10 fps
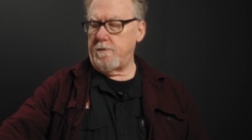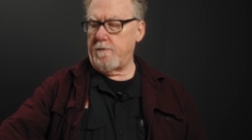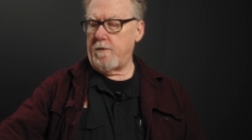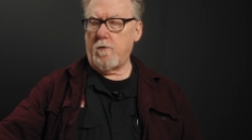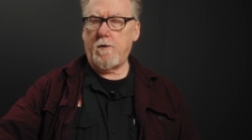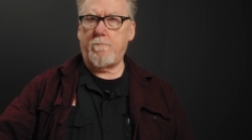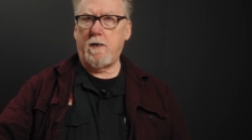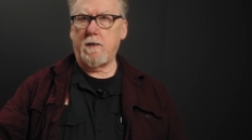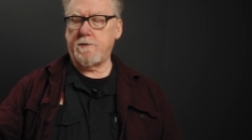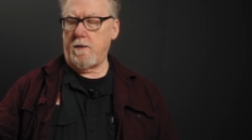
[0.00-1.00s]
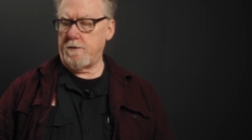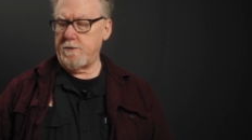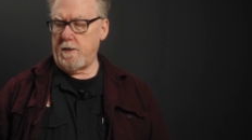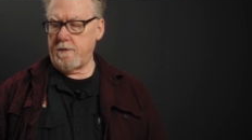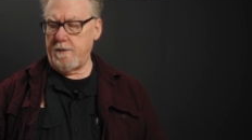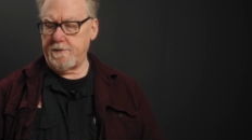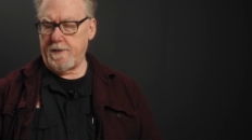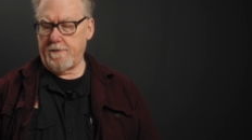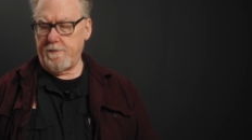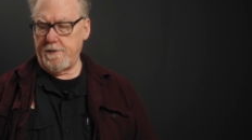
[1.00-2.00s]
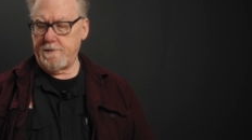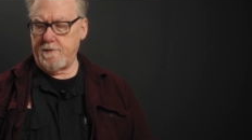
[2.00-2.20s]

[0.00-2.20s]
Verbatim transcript: They were all box-lock shotguns like this.